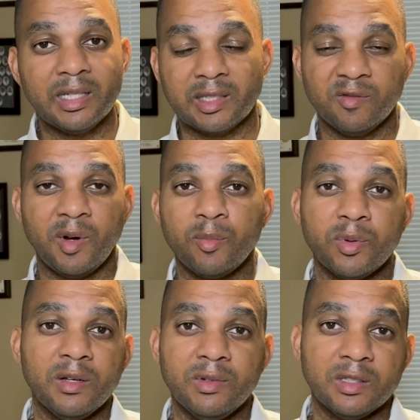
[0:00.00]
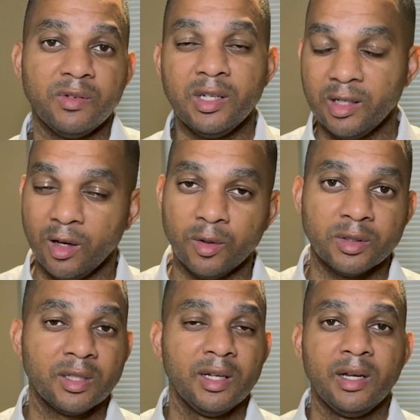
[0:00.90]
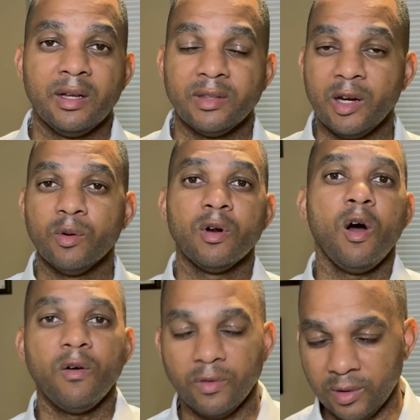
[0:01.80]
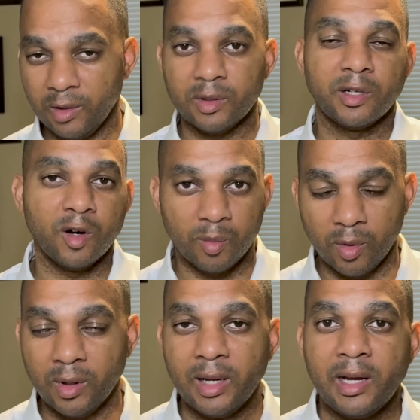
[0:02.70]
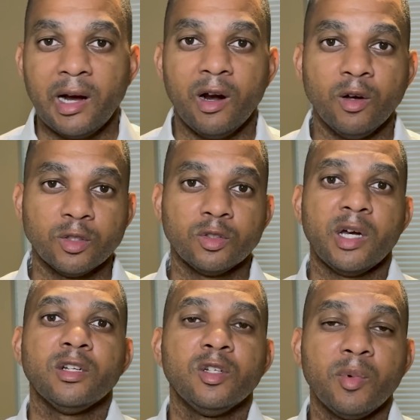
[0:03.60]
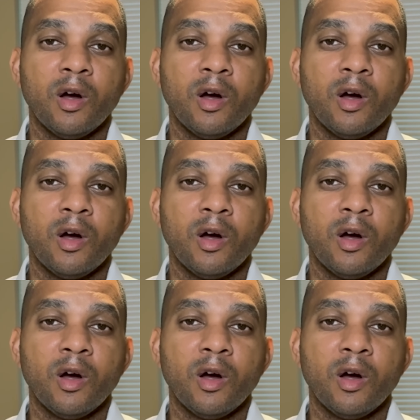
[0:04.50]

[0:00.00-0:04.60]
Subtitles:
in some of my previous videos, they were awful, they were terrible. I also tried to do my